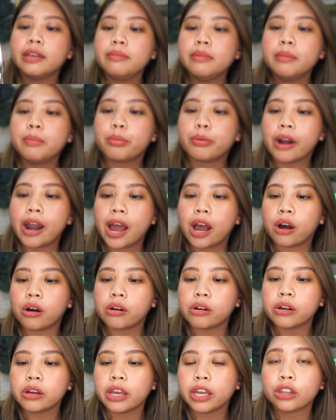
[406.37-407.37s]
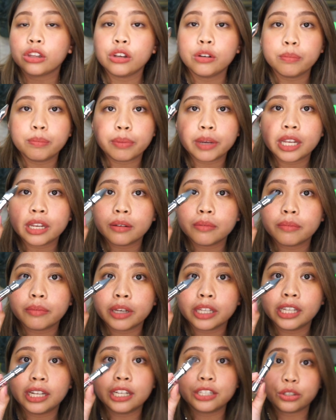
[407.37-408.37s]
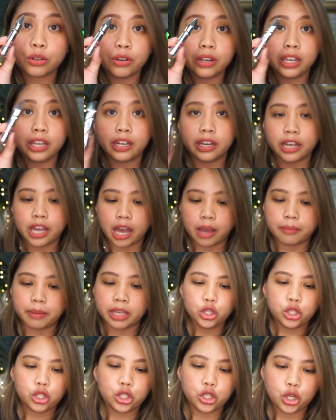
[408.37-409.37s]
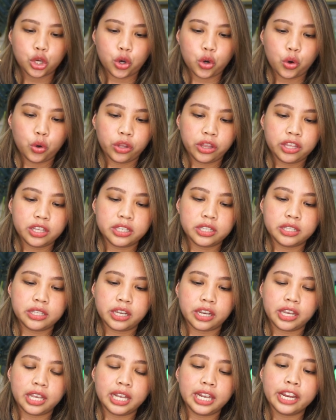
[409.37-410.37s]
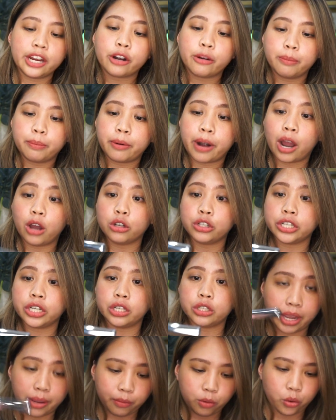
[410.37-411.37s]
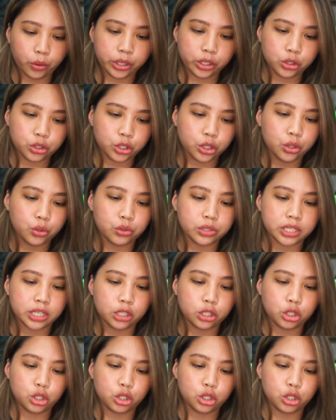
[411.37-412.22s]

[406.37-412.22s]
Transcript: Yung brow. Ito yung madalas kong ginagamit. So, this is a clear brow gel. I'm going to use it